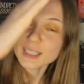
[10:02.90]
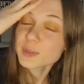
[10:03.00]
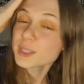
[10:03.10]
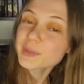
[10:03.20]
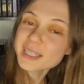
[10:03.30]

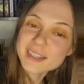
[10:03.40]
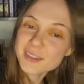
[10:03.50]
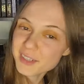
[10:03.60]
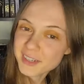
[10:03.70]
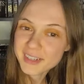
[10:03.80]
that's when you meet
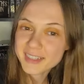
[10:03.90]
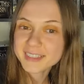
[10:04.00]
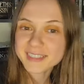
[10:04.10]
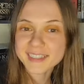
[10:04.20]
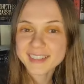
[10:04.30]
another
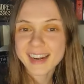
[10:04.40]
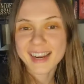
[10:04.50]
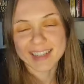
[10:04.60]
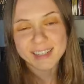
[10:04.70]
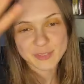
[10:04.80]
character,
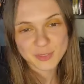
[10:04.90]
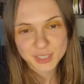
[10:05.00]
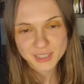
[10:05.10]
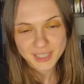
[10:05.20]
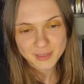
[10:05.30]
and I'm
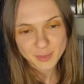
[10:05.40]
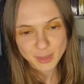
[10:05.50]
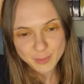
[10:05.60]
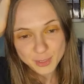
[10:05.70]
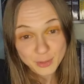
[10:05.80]
just I
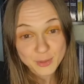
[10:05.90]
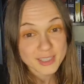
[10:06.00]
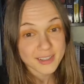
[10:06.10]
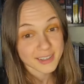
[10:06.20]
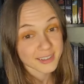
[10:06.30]
I'm so
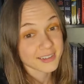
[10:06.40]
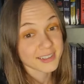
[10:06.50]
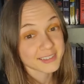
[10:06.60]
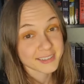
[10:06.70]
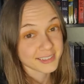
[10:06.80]
into that
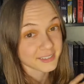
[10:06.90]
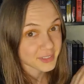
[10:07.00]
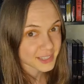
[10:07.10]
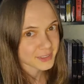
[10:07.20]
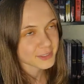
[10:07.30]
character. I
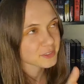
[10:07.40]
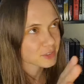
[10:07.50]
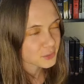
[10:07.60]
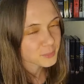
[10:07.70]
love that character so